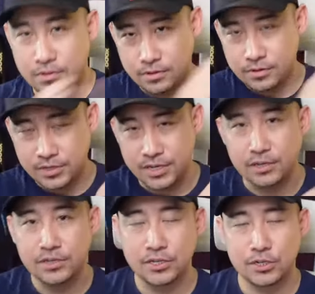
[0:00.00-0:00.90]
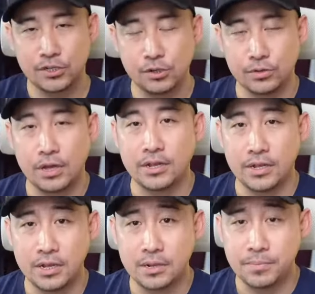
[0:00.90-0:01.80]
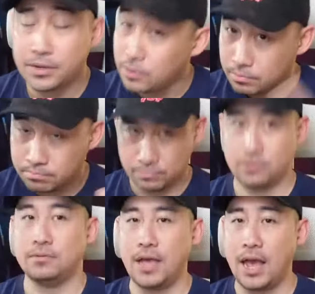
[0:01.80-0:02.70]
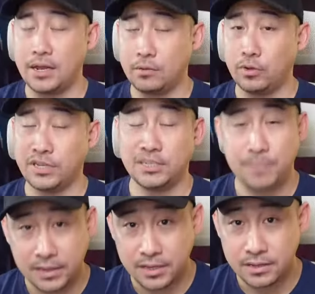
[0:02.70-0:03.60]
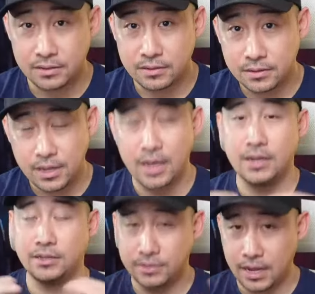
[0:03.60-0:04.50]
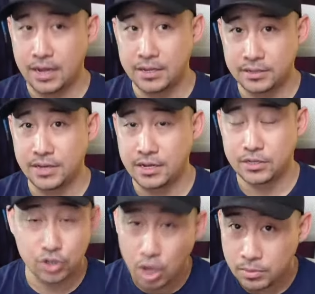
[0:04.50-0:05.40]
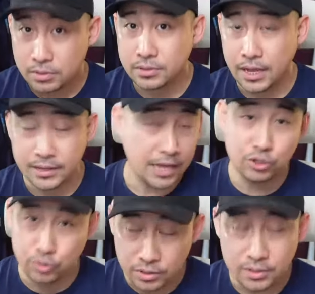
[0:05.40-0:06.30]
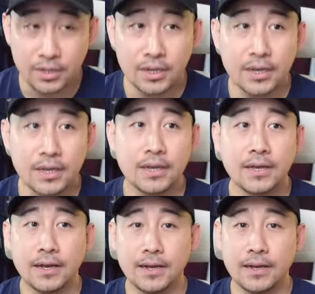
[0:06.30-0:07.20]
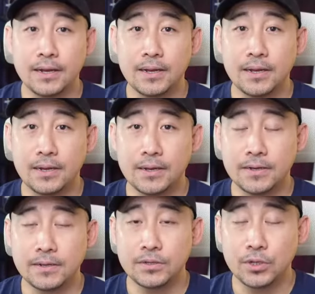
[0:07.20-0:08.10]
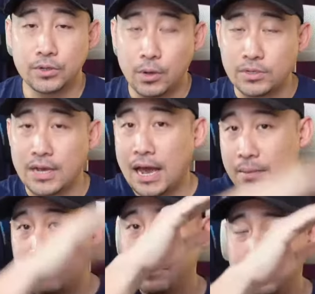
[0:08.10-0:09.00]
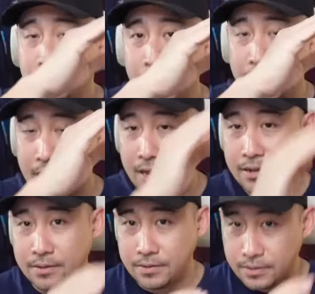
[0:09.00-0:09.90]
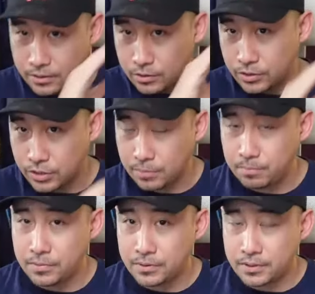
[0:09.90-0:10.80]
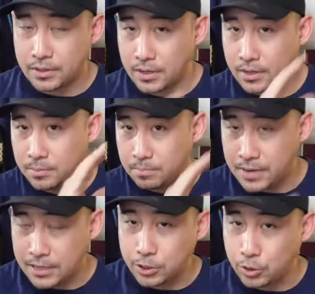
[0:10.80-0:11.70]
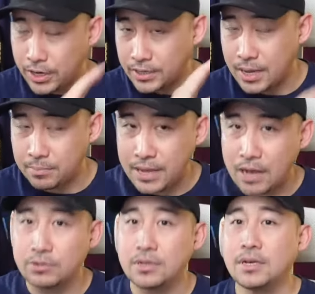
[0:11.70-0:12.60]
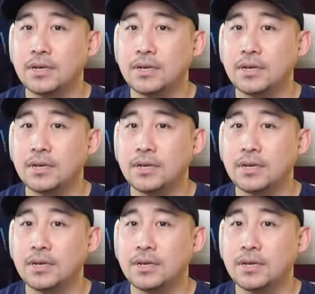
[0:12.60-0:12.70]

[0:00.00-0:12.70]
sales slowed down a little bit, and it was expected, and it's normal and natural. So there was a hype, and then it sort of plateaued and came down.